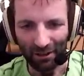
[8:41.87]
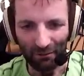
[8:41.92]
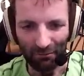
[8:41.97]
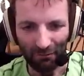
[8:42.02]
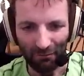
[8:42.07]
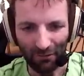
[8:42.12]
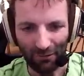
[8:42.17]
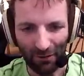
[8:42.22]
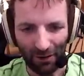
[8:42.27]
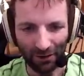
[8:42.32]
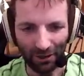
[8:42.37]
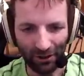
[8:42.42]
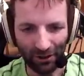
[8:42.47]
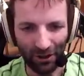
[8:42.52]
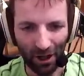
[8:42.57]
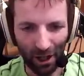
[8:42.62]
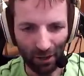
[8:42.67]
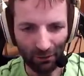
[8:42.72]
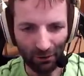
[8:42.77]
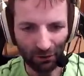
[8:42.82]
with all the
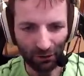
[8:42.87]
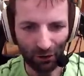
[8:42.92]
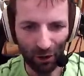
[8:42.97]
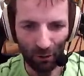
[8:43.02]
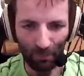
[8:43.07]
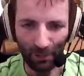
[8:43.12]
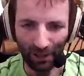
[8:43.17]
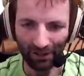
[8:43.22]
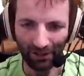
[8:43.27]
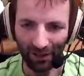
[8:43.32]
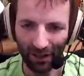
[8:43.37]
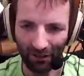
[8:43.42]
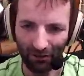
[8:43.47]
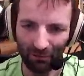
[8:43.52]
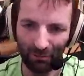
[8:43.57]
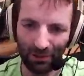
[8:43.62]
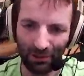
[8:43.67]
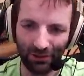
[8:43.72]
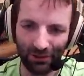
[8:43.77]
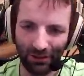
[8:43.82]
gyroscopic
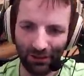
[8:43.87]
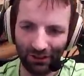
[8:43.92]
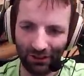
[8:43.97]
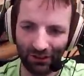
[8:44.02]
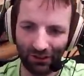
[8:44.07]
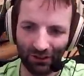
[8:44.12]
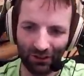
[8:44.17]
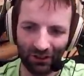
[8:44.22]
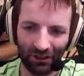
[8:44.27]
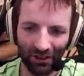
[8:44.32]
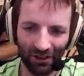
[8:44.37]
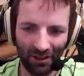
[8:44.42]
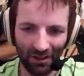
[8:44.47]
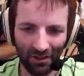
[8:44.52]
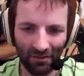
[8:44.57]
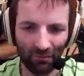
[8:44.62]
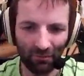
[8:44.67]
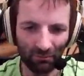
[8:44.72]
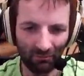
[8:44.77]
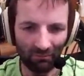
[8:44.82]
terribleness,
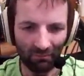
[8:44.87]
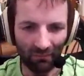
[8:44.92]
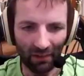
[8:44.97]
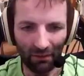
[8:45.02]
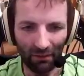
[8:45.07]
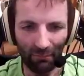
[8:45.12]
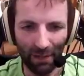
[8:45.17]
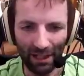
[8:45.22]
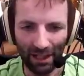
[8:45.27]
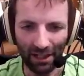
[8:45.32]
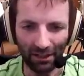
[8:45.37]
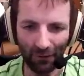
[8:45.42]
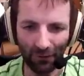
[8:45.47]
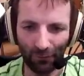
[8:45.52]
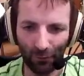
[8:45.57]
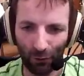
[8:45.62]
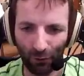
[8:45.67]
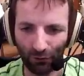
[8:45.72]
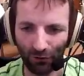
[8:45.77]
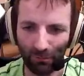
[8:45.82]
making the
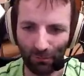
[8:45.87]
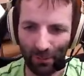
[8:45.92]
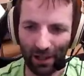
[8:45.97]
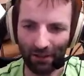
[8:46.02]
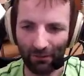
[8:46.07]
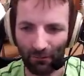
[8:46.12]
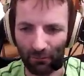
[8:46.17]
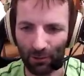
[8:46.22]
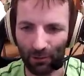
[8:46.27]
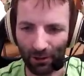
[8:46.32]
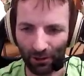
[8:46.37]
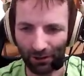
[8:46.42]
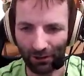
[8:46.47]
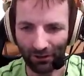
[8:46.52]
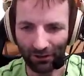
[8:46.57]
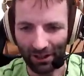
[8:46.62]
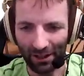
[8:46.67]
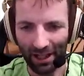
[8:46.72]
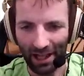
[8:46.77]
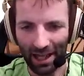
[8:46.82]
force feedback
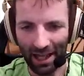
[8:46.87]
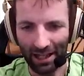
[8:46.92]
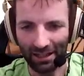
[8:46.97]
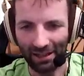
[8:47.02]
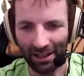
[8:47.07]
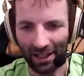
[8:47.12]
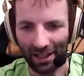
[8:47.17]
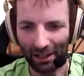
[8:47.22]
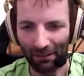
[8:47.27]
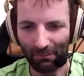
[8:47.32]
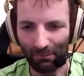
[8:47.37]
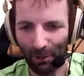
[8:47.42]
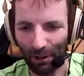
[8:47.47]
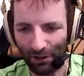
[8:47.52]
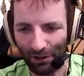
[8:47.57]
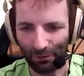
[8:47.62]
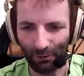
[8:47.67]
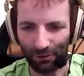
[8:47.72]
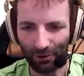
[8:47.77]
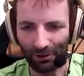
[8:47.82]
worse and the handling
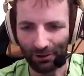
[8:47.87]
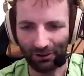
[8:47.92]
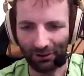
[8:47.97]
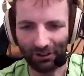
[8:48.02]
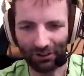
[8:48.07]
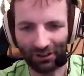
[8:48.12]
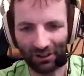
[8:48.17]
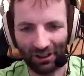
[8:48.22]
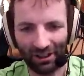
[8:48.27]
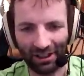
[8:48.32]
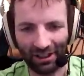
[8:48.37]
much worse.